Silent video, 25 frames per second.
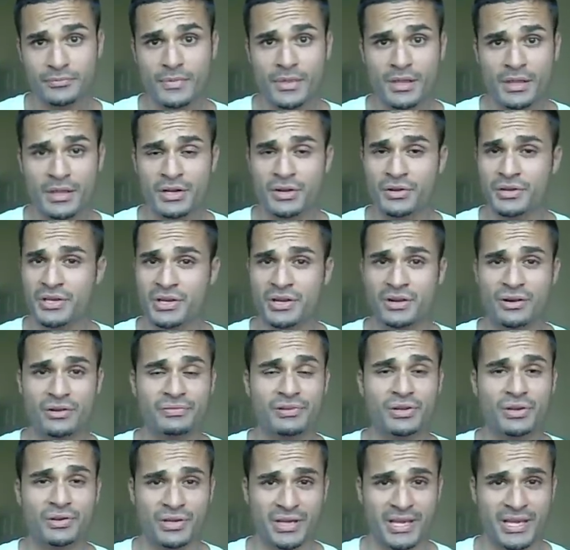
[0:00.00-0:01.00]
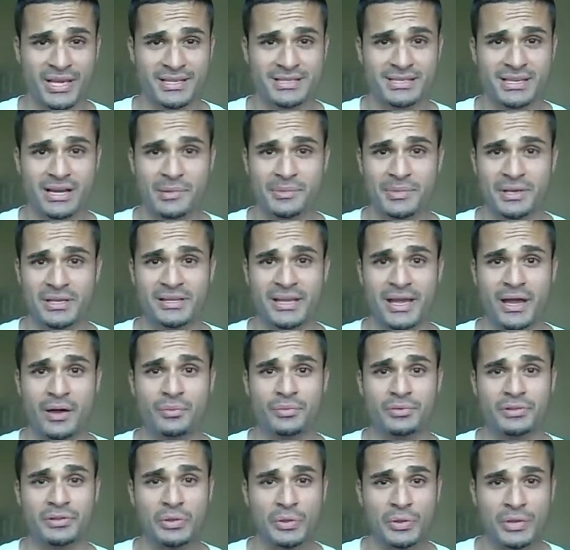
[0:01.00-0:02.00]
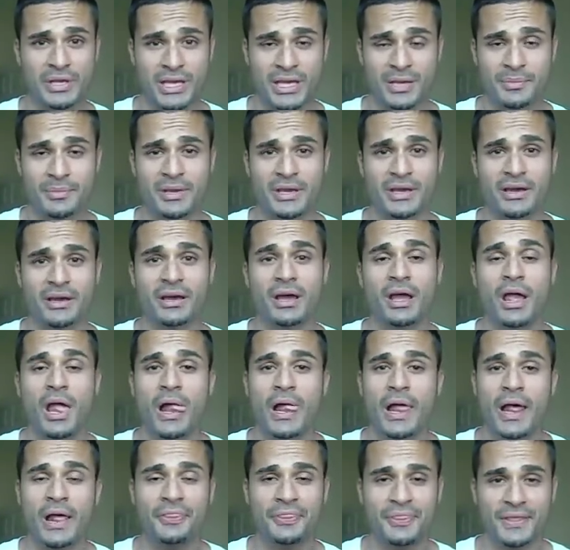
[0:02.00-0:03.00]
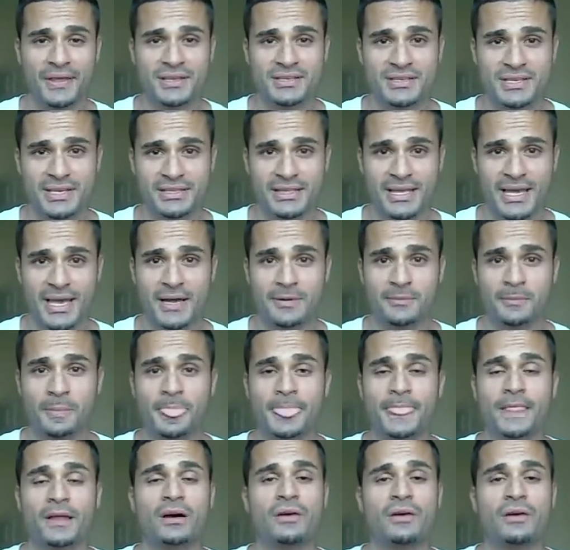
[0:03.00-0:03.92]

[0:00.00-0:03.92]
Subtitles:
you know, you hear of little kids coming down with leukemia and things like that.